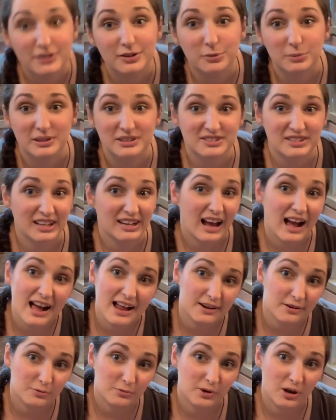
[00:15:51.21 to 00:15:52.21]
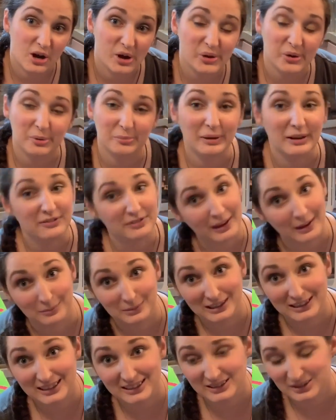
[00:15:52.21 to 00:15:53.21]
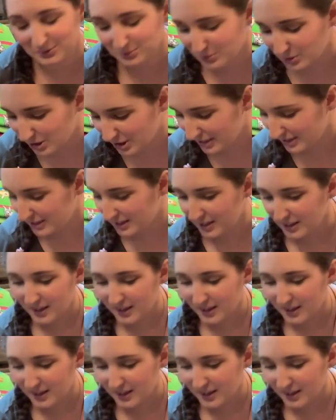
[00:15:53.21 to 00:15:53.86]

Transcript: the ones that I don't want or my family doesn't want.